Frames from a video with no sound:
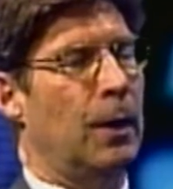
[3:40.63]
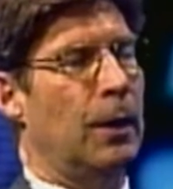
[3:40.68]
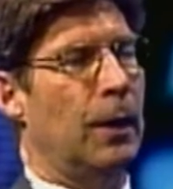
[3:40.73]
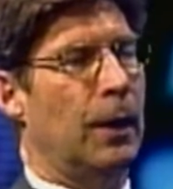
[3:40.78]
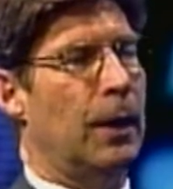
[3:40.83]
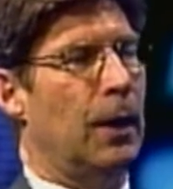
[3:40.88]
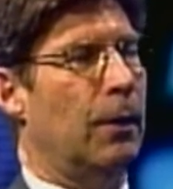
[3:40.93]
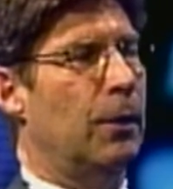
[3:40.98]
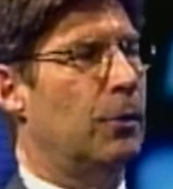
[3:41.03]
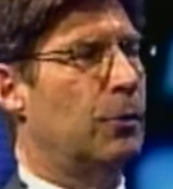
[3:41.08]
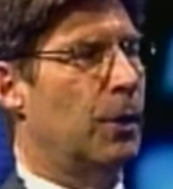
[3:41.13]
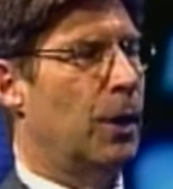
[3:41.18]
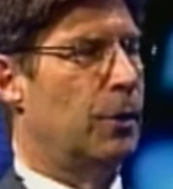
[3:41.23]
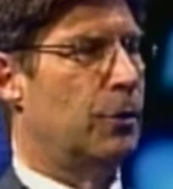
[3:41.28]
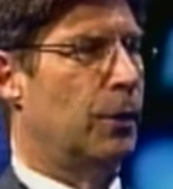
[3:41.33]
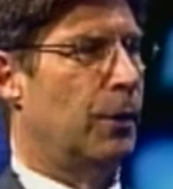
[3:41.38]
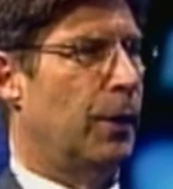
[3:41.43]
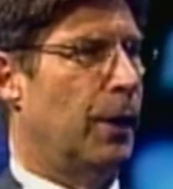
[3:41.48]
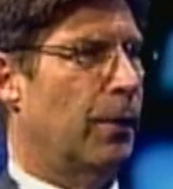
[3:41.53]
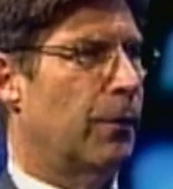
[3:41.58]
The county
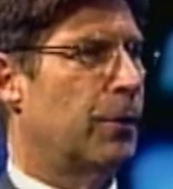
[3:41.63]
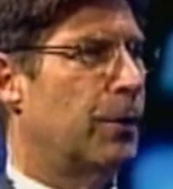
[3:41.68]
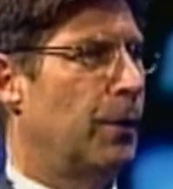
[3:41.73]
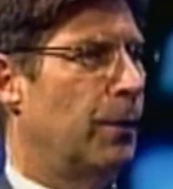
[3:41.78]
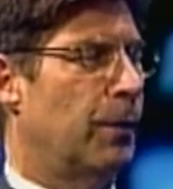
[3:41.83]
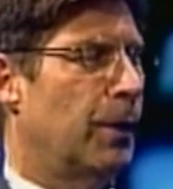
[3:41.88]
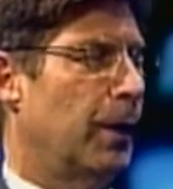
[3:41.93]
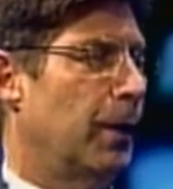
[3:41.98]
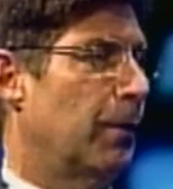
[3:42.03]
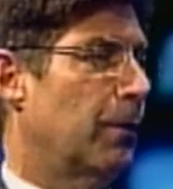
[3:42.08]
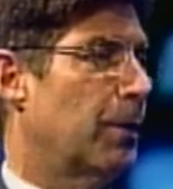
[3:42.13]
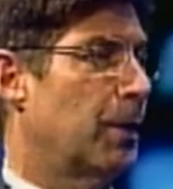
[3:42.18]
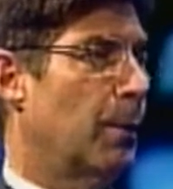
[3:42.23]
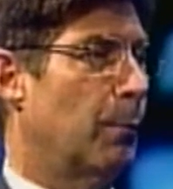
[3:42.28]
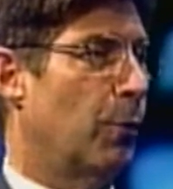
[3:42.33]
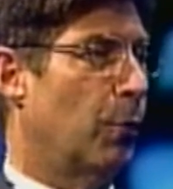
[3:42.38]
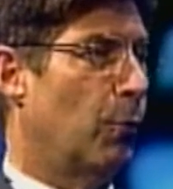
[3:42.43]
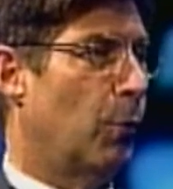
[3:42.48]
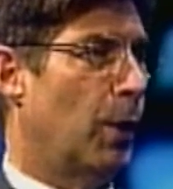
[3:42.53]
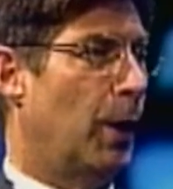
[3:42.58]
treasurer does two things.
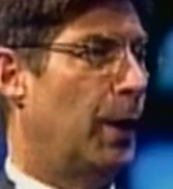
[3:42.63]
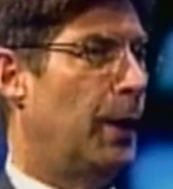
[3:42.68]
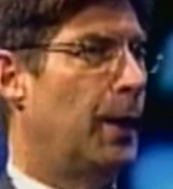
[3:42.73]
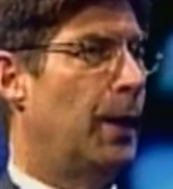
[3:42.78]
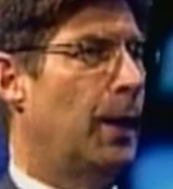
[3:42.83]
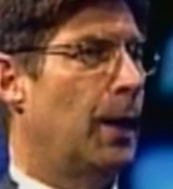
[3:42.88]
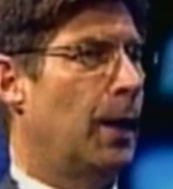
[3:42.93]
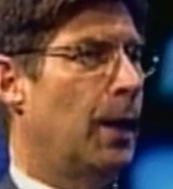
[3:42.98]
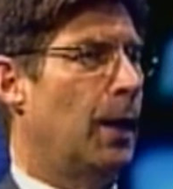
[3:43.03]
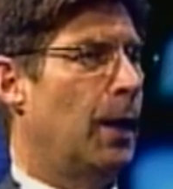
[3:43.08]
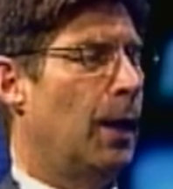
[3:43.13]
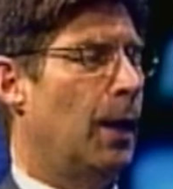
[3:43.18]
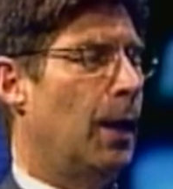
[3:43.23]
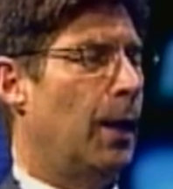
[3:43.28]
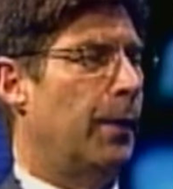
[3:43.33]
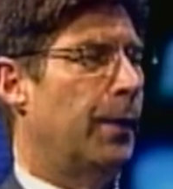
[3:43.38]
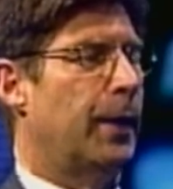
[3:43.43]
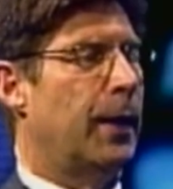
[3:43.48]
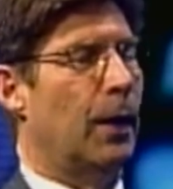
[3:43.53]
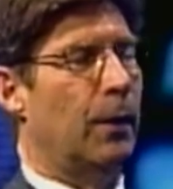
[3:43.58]
Number one,
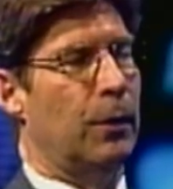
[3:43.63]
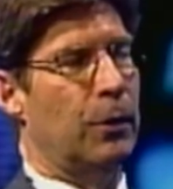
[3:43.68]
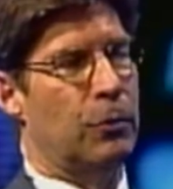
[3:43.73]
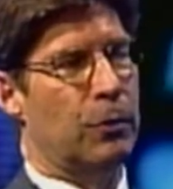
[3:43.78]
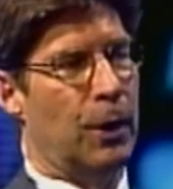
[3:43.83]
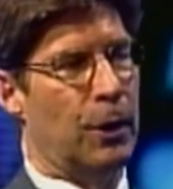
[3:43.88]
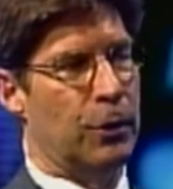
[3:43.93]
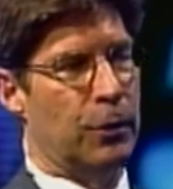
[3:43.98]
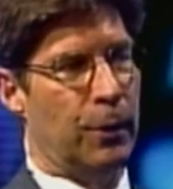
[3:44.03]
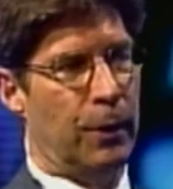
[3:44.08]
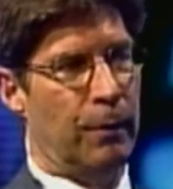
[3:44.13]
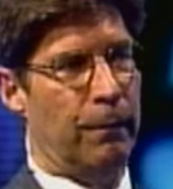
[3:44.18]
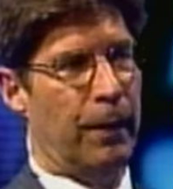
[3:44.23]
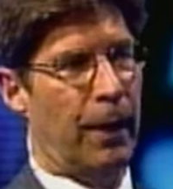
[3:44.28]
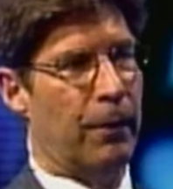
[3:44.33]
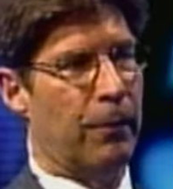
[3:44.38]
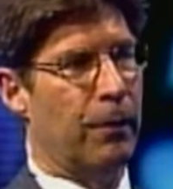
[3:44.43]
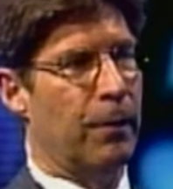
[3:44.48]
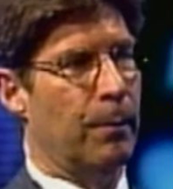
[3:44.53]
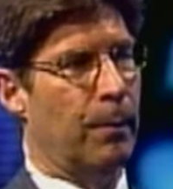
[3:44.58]
the county treasurer
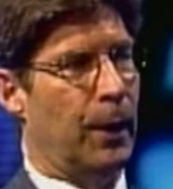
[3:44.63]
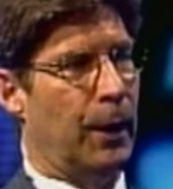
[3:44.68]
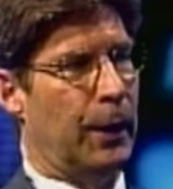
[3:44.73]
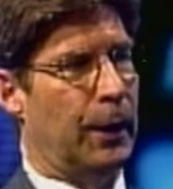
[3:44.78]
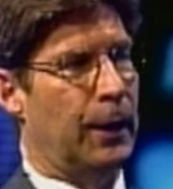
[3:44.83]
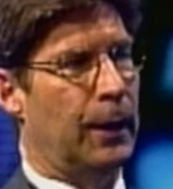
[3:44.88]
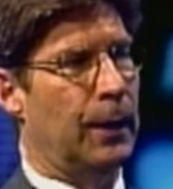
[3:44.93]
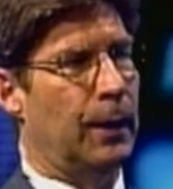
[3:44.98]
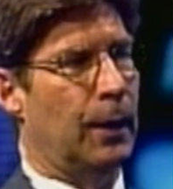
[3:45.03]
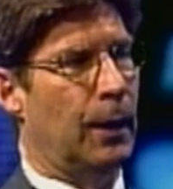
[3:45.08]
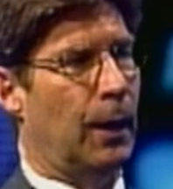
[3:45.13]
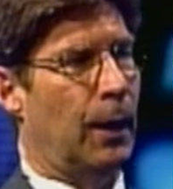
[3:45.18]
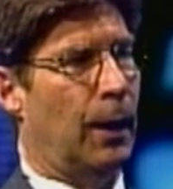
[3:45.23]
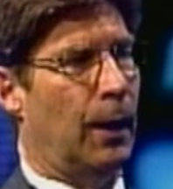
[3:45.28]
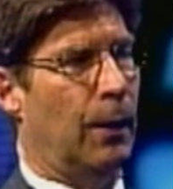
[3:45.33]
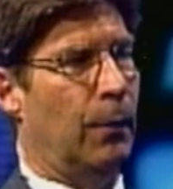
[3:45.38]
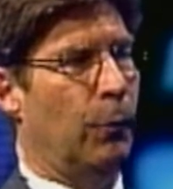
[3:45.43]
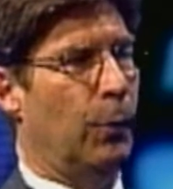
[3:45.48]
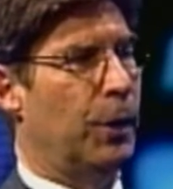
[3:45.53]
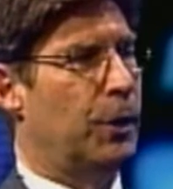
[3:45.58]
invests the money
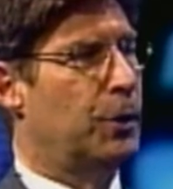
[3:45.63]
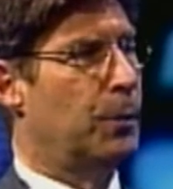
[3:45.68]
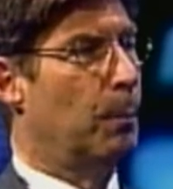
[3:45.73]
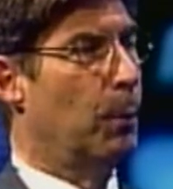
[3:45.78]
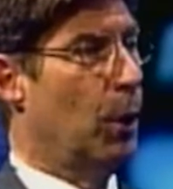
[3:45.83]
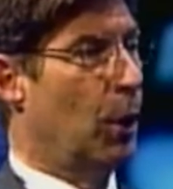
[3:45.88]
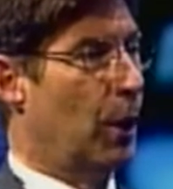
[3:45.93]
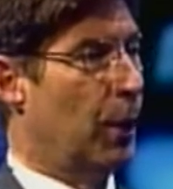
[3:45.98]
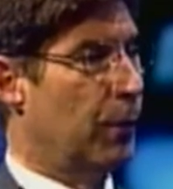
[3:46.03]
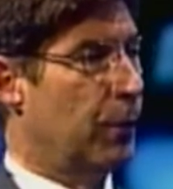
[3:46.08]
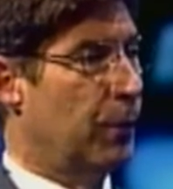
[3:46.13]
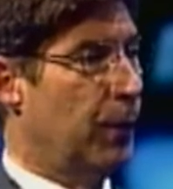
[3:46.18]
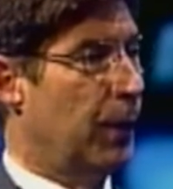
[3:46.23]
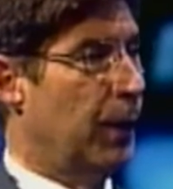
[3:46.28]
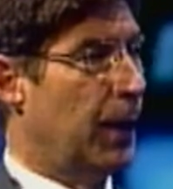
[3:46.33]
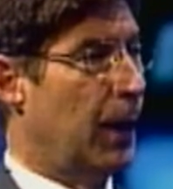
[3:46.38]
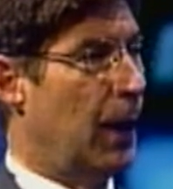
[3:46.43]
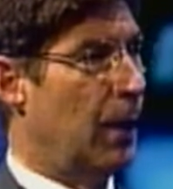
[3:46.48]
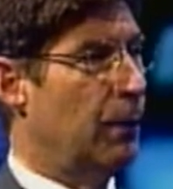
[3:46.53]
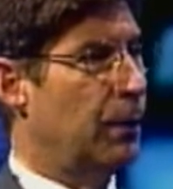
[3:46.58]
which belongs to
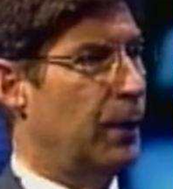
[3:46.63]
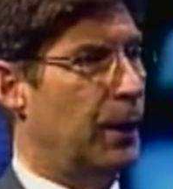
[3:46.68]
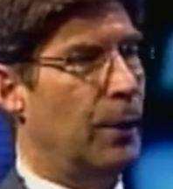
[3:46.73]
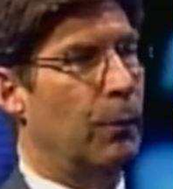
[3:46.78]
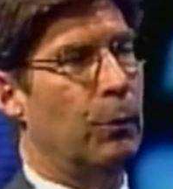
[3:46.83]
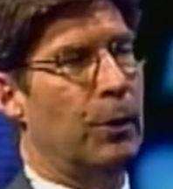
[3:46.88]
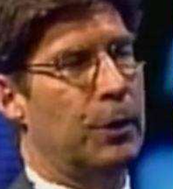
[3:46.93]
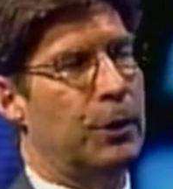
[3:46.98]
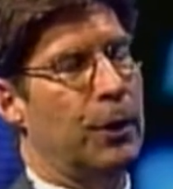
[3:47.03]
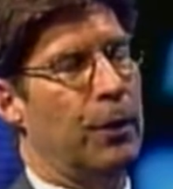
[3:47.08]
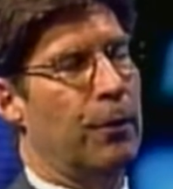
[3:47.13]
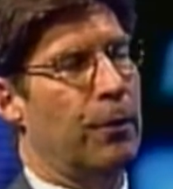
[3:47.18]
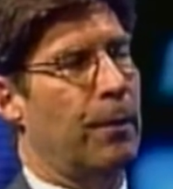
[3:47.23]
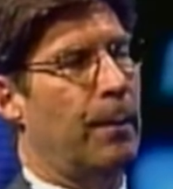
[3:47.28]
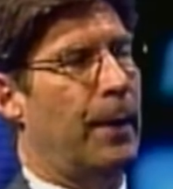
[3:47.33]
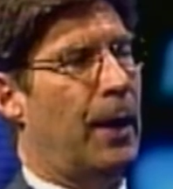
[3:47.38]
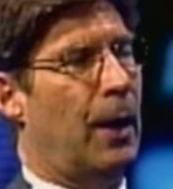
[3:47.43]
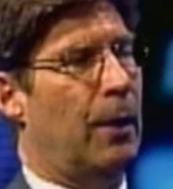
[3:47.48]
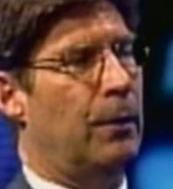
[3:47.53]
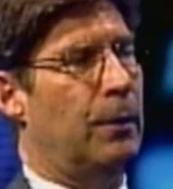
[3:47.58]
the county, which is
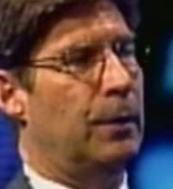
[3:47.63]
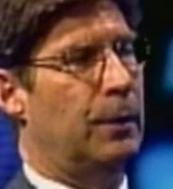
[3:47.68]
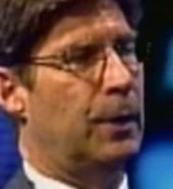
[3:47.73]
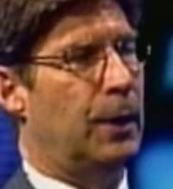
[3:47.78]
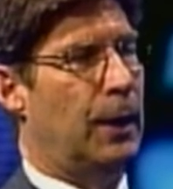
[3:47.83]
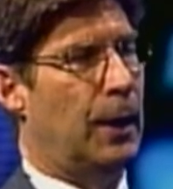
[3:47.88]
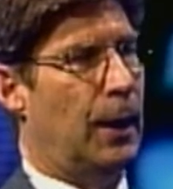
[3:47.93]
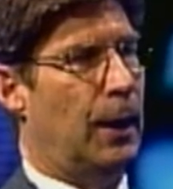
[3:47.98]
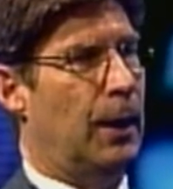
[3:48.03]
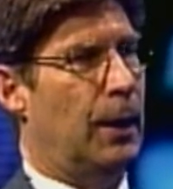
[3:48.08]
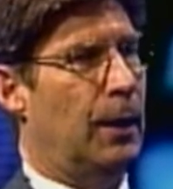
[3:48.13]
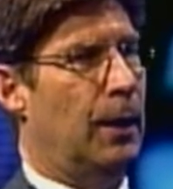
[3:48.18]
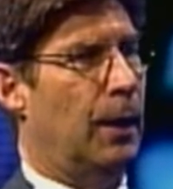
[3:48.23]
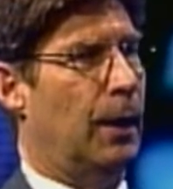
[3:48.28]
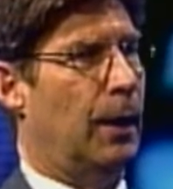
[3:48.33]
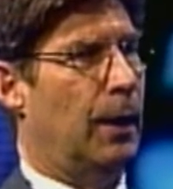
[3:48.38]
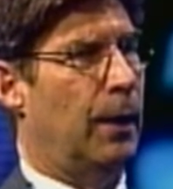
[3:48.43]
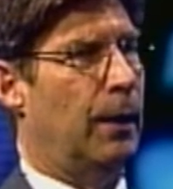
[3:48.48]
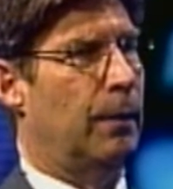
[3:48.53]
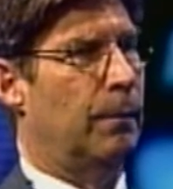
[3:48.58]
about today
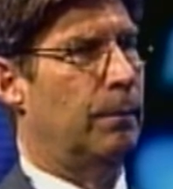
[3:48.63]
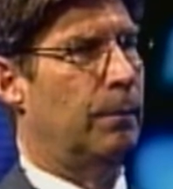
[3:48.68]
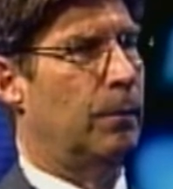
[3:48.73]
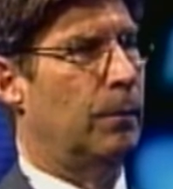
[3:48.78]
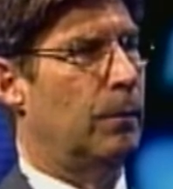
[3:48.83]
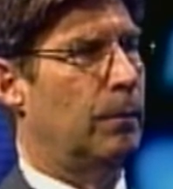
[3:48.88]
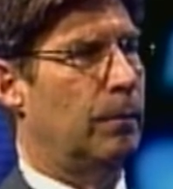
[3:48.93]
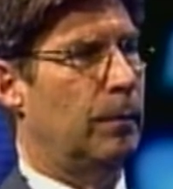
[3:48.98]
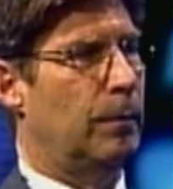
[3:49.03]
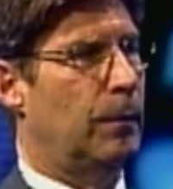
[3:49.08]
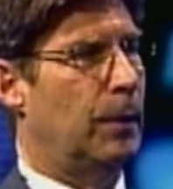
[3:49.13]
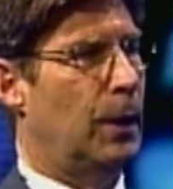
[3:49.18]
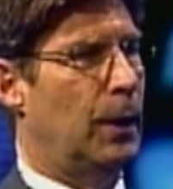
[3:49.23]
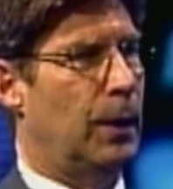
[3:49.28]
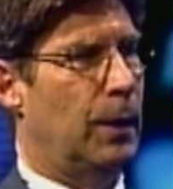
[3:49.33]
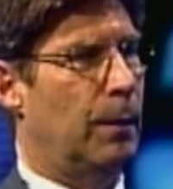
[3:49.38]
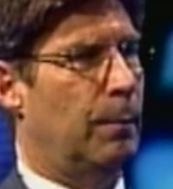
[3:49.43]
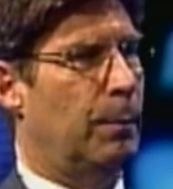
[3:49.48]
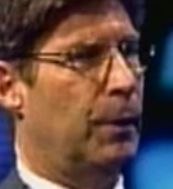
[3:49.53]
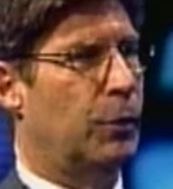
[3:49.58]

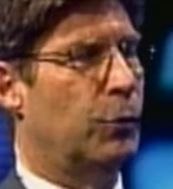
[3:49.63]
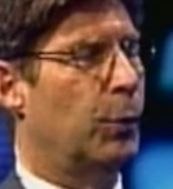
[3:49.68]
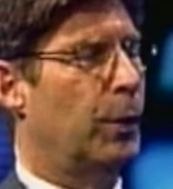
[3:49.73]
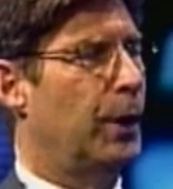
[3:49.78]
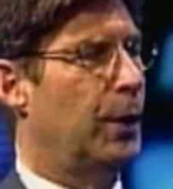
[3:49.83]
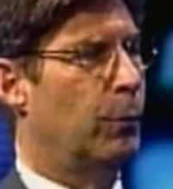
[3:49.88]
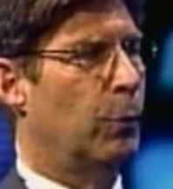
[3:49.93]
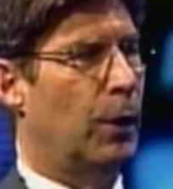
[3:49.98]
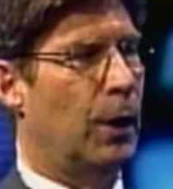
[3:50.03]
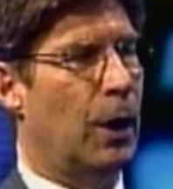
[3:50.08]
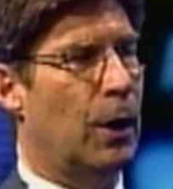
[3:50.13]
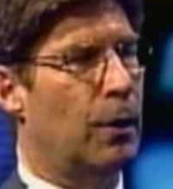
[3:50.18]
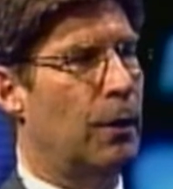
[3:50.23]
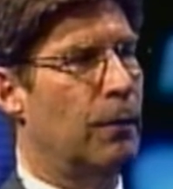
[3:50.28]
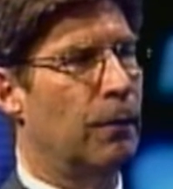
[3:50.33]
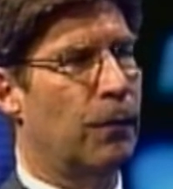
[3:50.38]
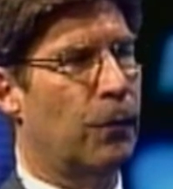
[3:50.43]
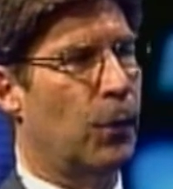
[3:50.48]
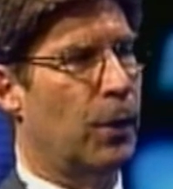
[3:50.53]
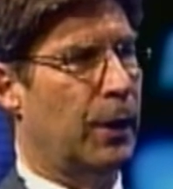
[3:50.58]
in between $140
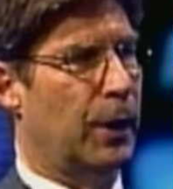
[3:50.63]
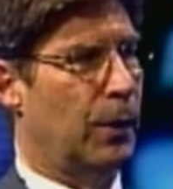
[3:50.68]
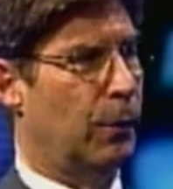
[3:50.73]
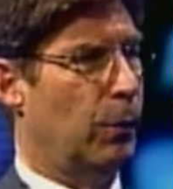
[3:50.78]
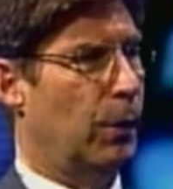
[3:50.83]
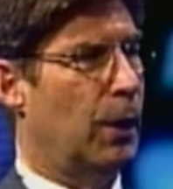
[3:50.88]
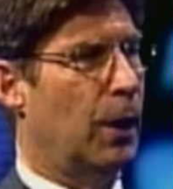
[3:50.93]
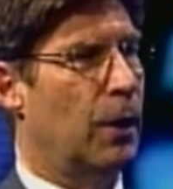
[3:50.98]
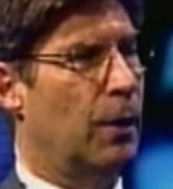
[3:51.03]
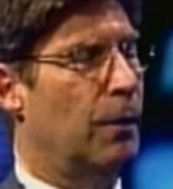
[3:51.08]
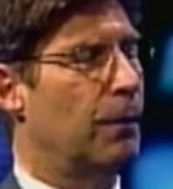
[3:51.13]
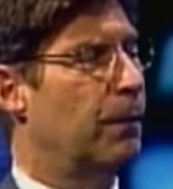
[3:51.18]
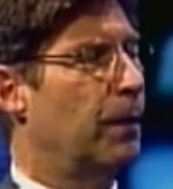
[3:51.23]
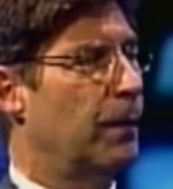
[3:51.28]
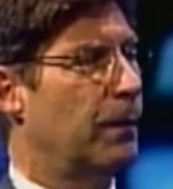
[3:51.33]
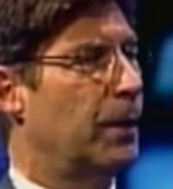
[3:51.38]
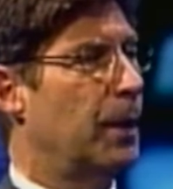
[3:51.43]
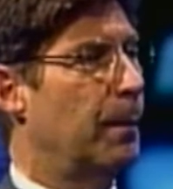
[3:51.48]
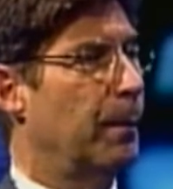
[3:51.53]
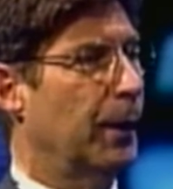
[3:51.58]
and
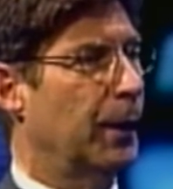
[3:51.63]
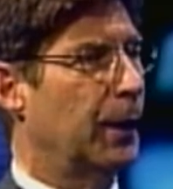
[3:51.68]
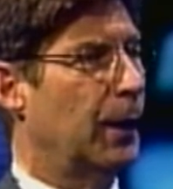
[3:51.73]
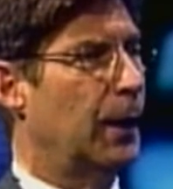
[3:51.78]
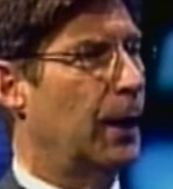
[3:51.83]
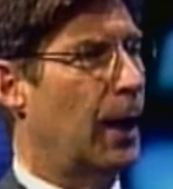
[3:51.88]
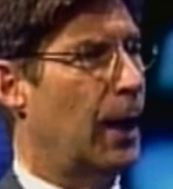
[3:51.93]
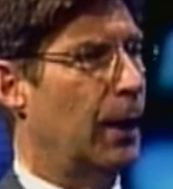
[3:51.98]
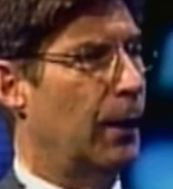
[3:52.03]
$150 million.